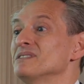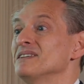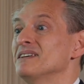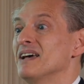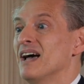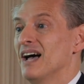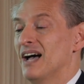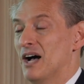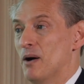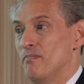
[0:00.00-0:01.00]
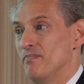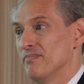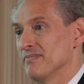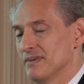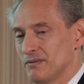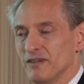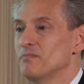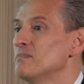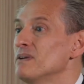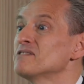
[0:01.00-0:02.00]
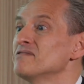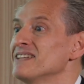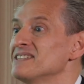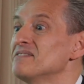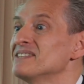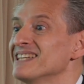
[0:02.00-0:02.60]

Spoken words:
Wow. We've been best friends ever